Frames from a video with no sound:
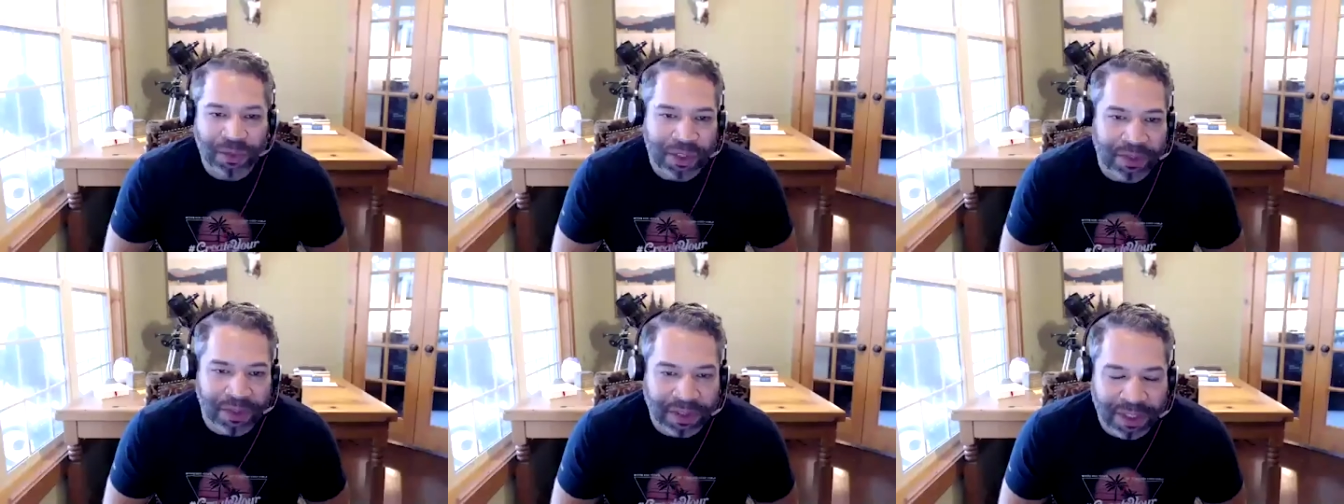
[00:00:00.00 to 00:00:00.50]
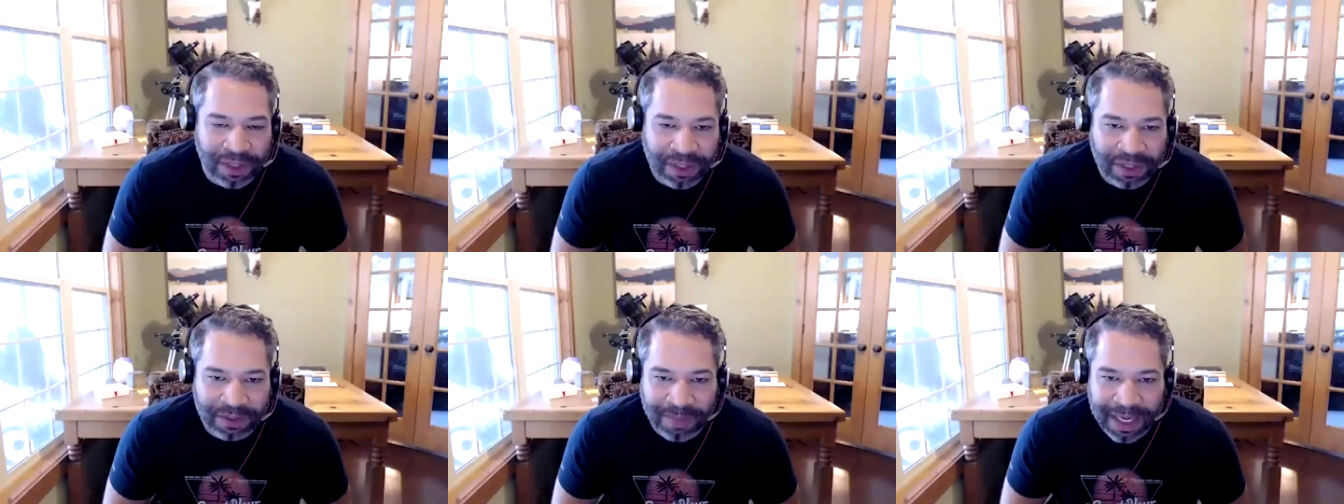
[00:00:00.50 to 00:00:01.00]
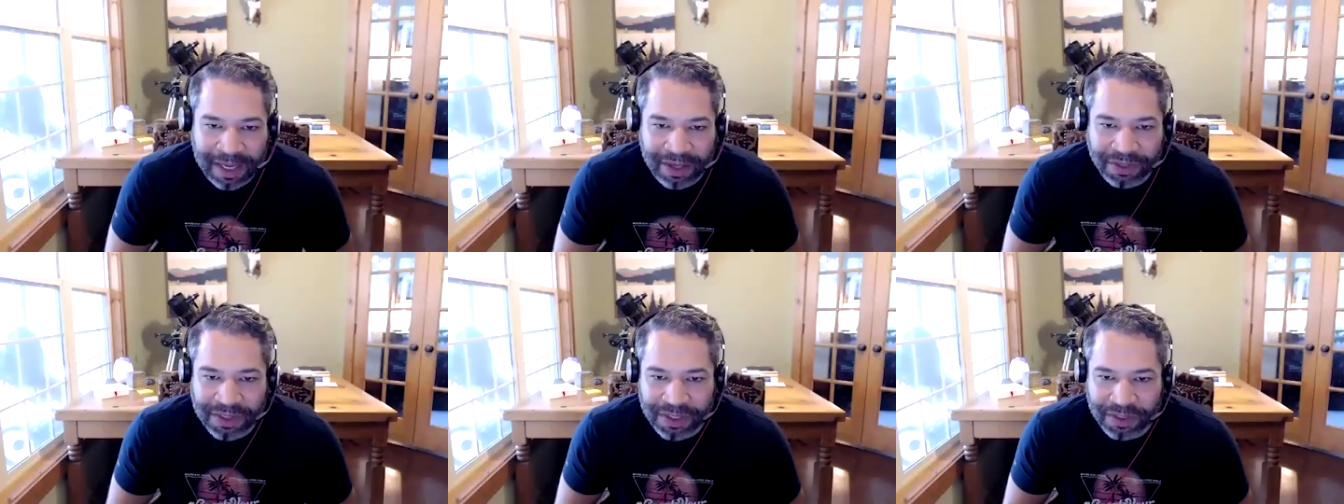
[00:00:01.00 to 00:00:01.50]
were you on My
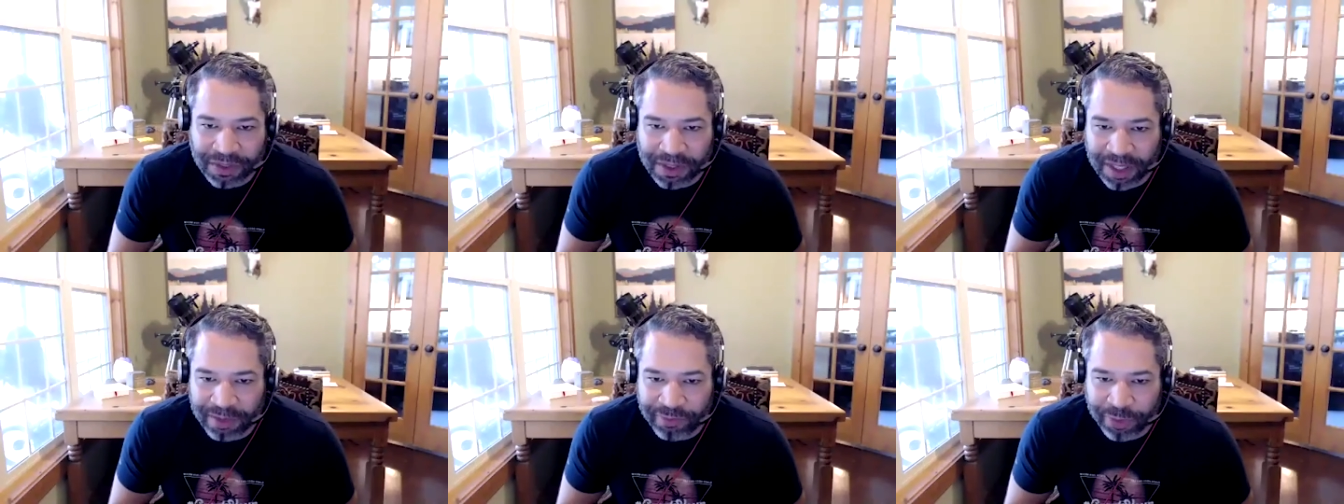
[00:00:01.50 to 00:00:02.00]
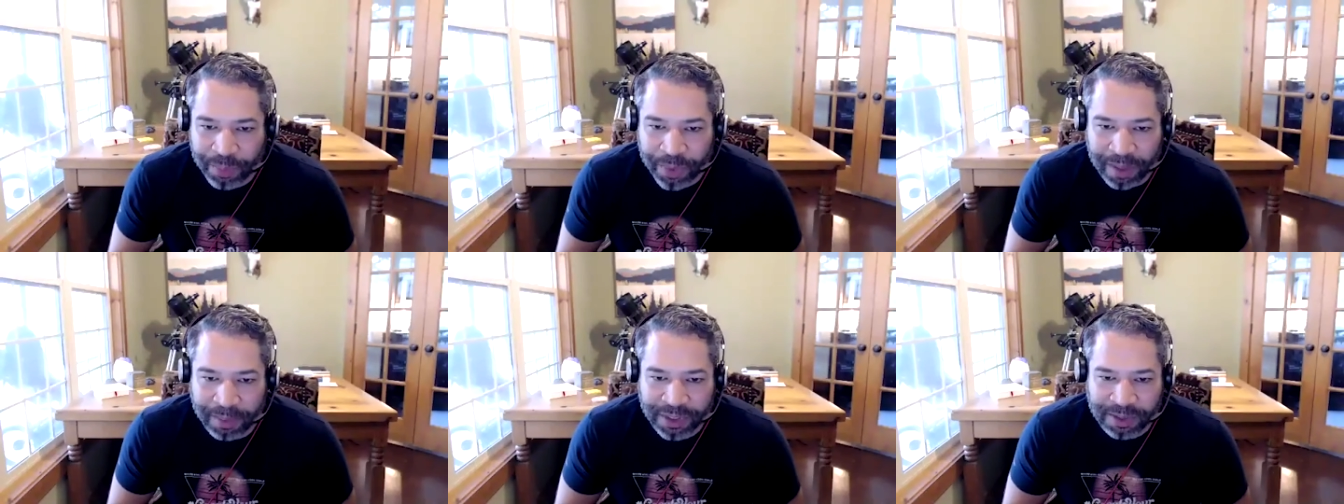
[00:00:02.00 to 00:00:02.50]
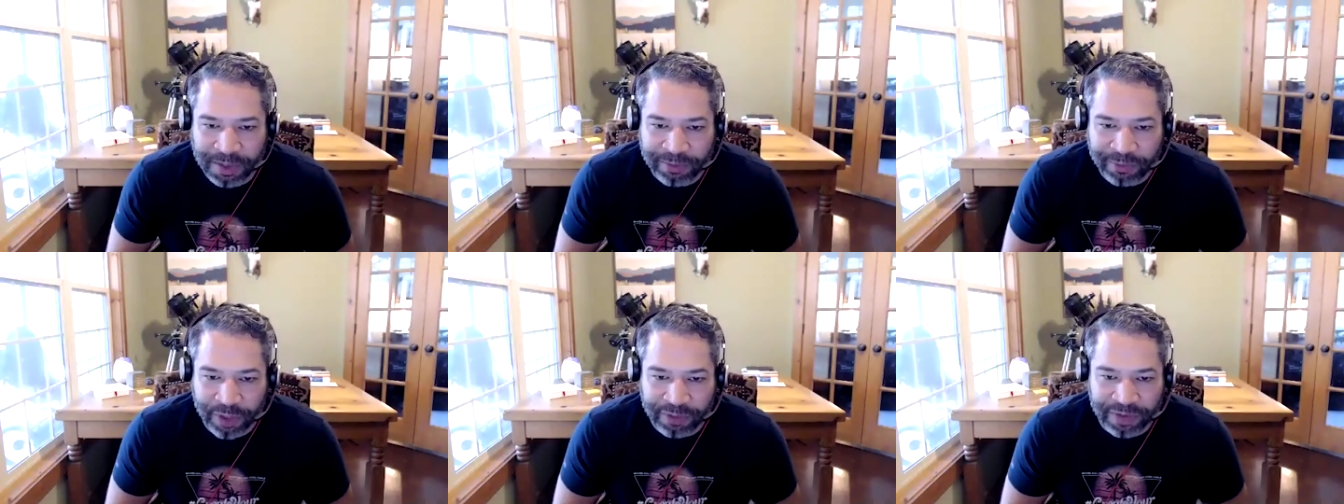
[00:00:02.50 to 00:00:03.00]
House Deals looking for properties
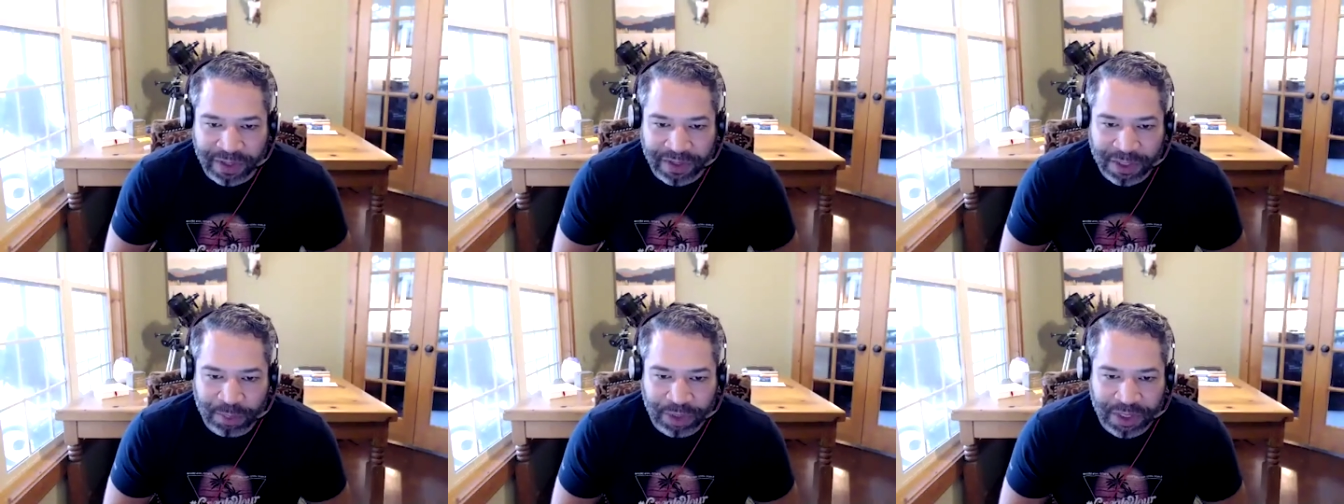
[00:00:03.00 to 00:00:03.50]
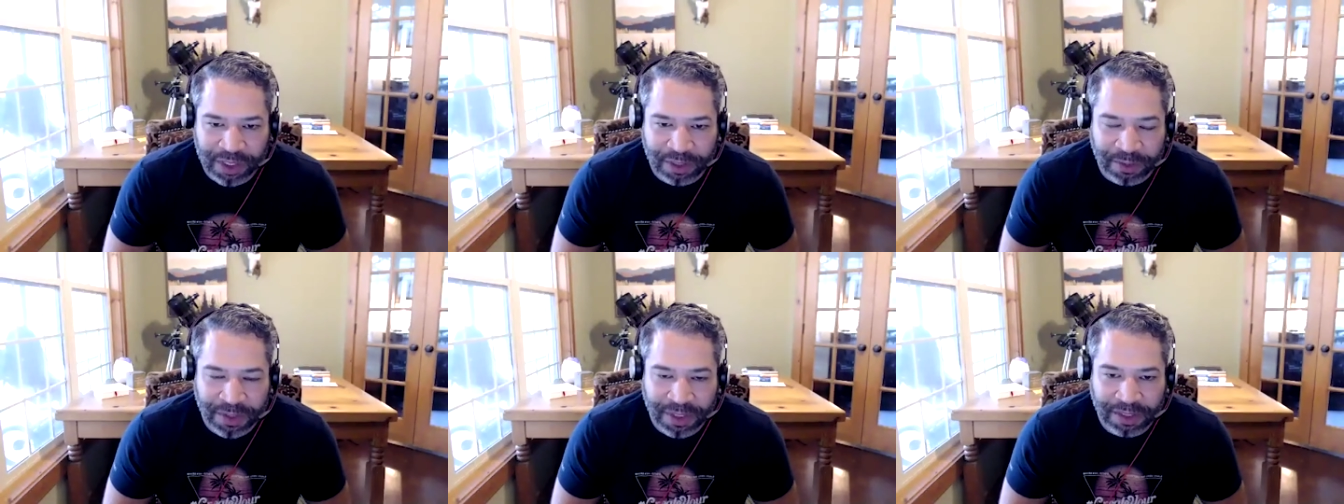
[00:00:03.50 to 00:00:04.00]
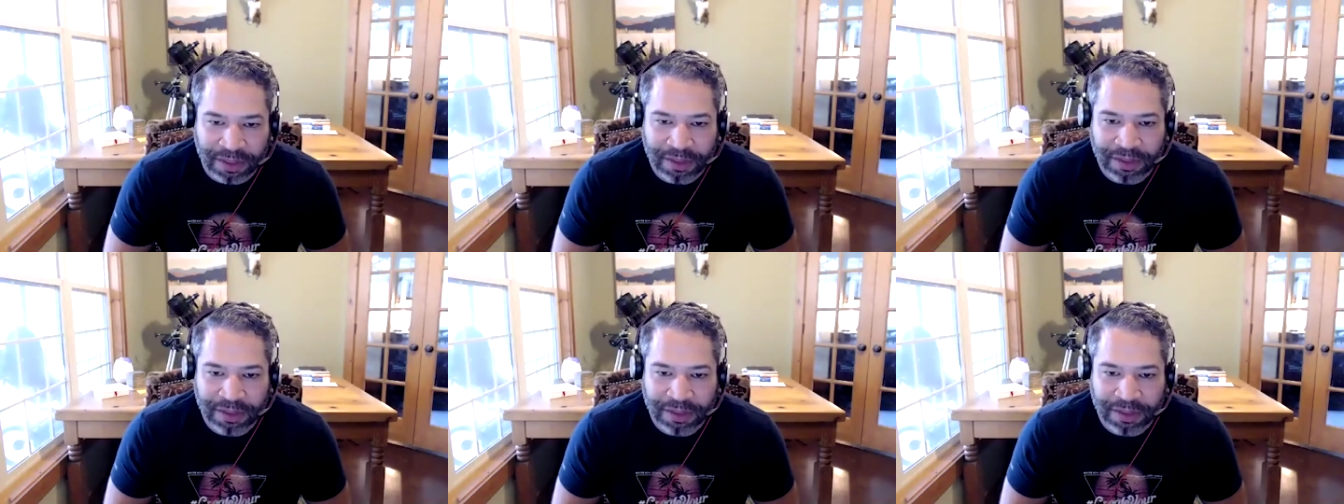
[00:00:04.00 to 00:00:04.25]
before you found this particular one?